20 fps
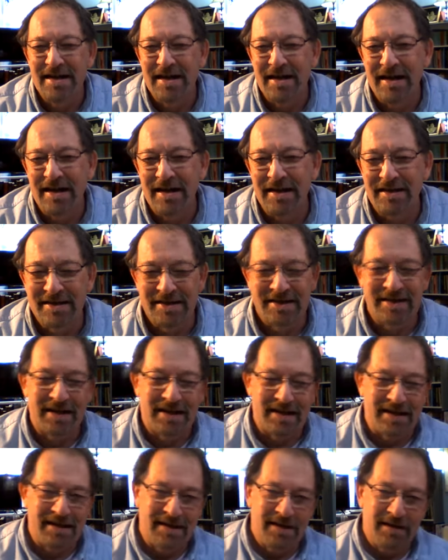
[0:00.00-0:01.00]
It's
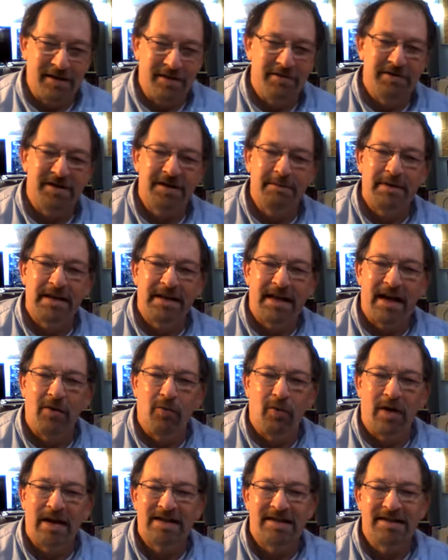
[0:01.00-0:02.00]
used to be that
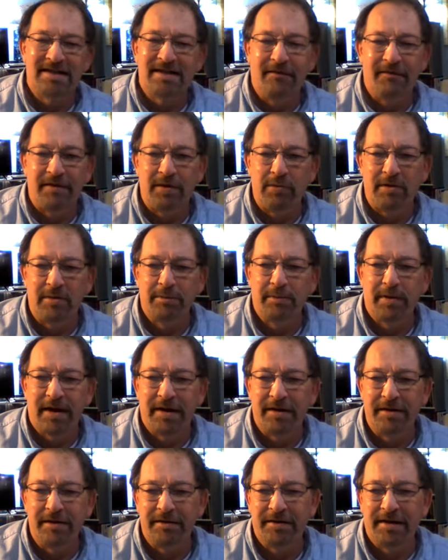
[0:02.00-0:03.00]
white stuff you would put
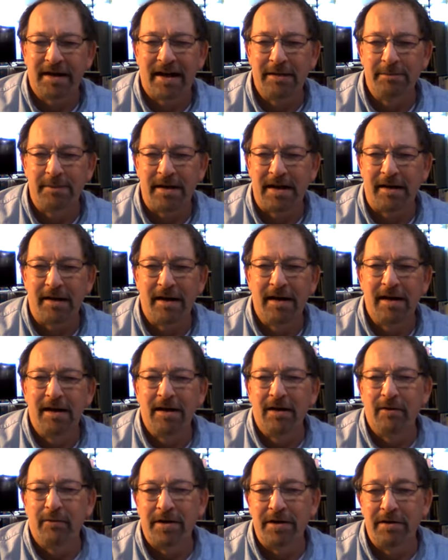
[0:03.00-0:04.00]
on your typing
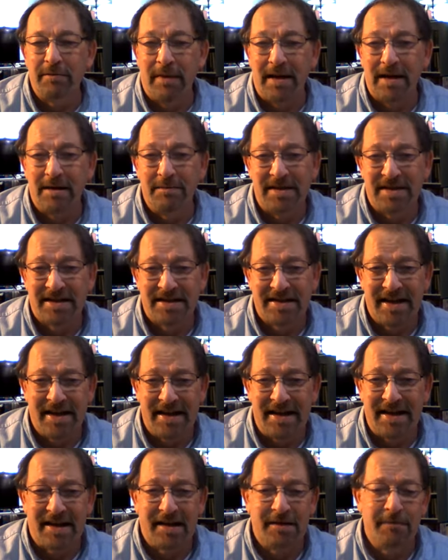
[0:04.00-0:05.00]
when you made a
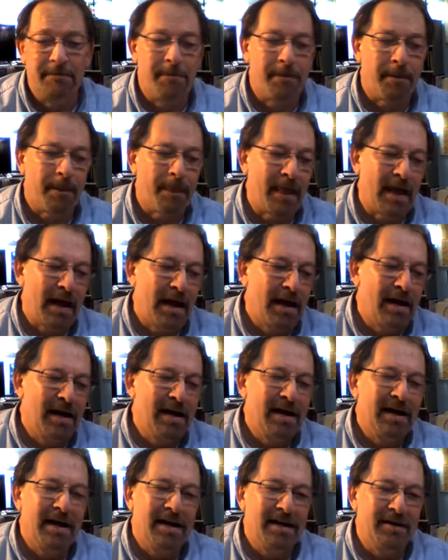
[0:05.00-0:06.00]
mistake.
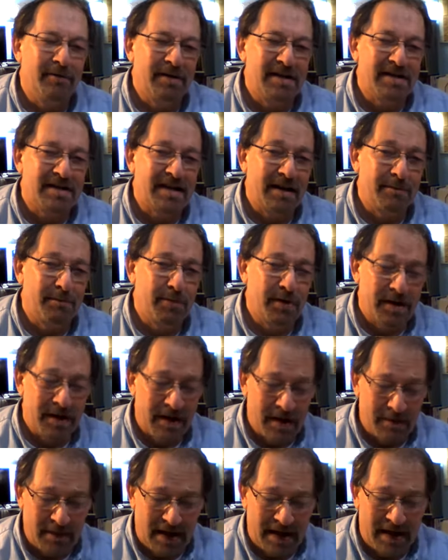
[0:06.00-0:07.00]
And the reason I put it
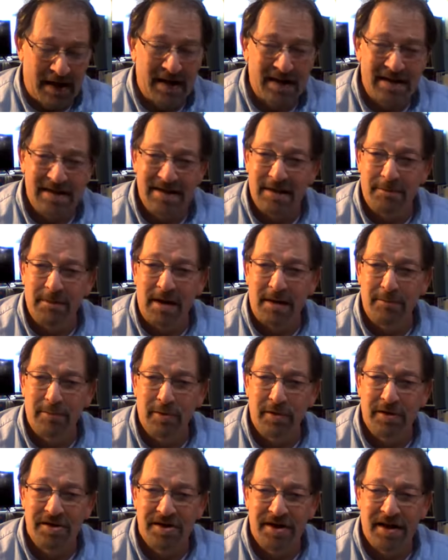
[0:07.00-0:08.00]
on my eyes on my
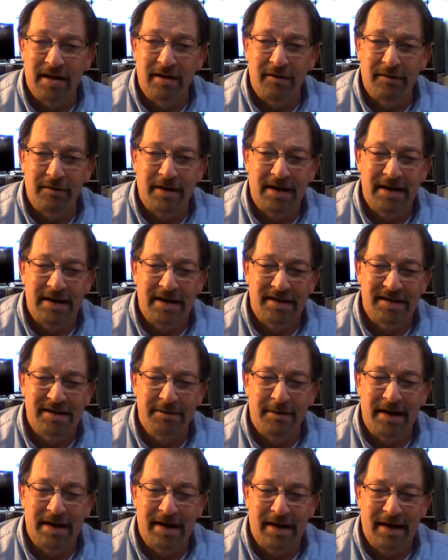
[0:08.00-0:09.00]
bookshelf right next to
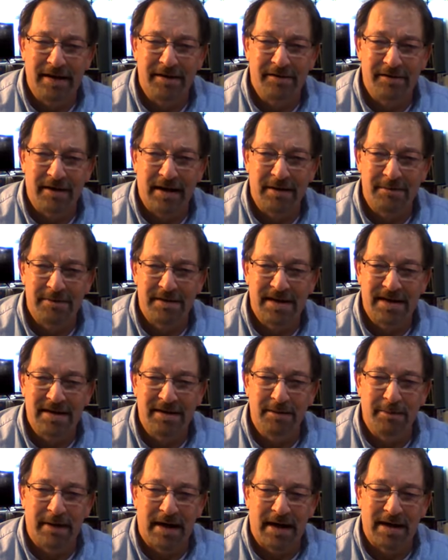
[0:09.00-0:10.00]
my eye drops, and
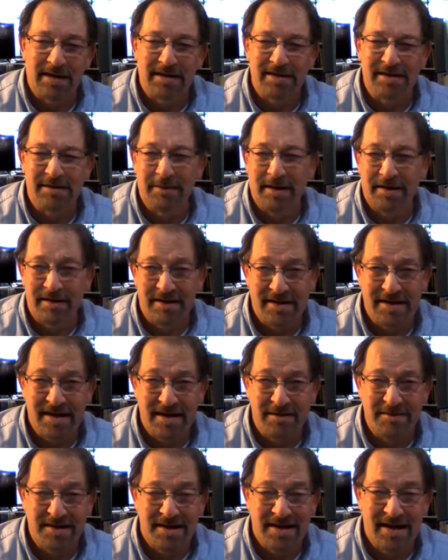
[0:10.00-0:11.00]
the bottle is about the
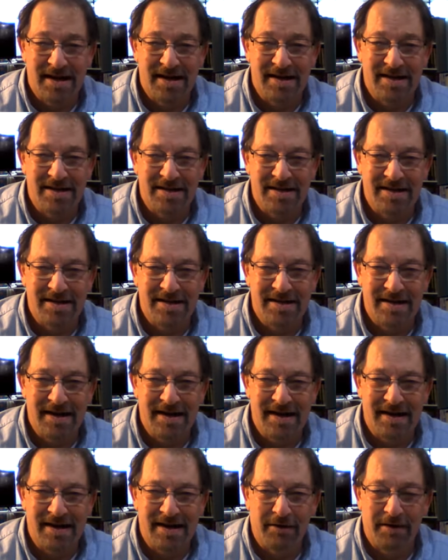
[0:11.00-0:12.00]
same size.
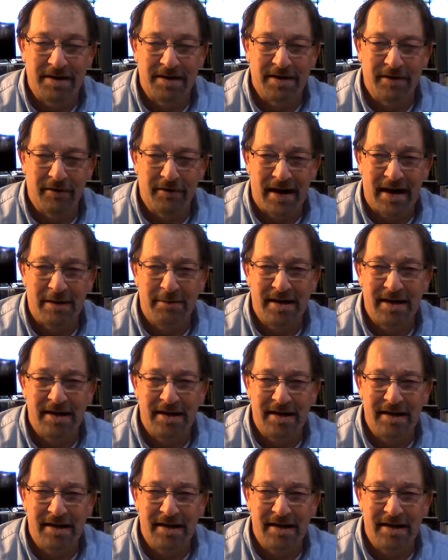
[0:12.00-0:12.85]
And I went to grab it,